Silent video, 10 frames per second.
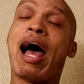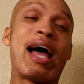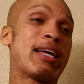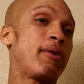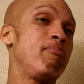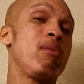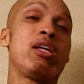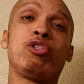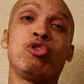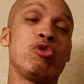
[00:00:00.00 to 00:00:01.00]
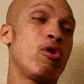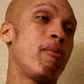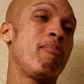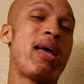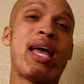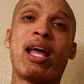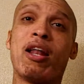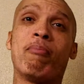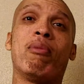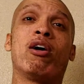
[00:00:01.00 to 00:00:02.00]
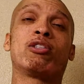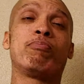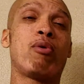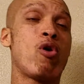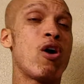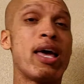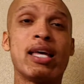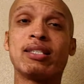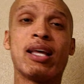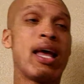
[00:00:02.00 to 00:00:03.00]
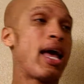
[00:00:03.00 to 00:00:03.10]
I commend you. You're a man amongst boys.